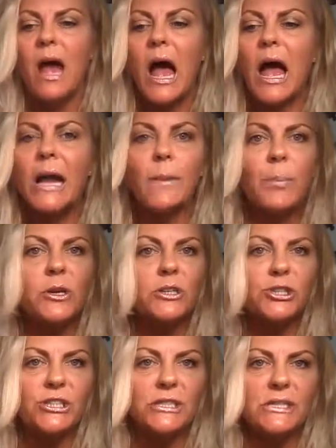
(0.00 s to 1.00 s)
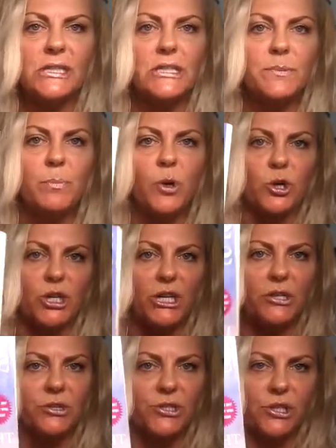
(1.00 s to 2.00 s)
I had purchased this book
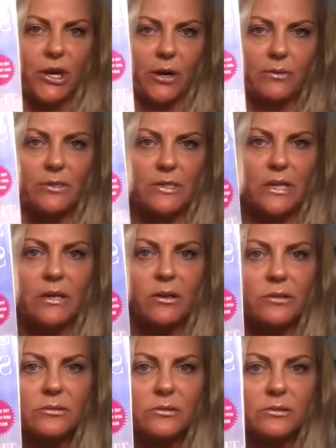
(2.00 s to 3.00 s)
years ago. See her?